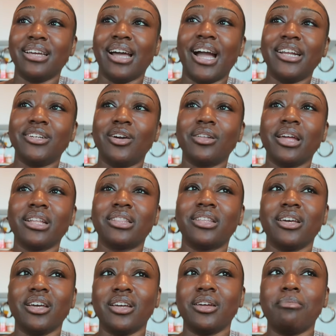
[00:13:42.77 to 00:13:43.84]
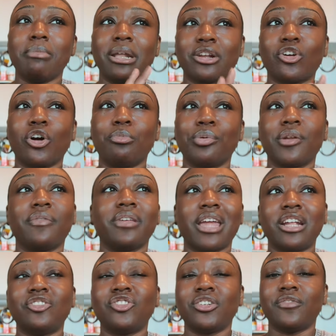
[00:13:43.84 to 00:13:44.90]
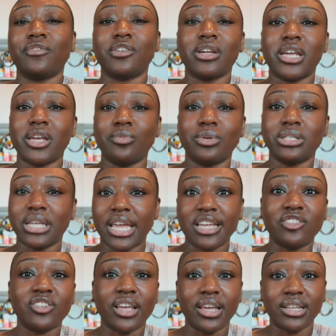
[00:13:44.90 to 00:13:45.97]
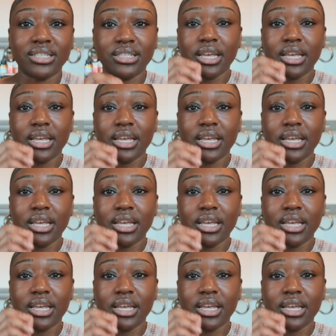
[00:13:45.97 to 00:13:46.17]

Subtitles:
I know like the medical abbreviation for it was HS,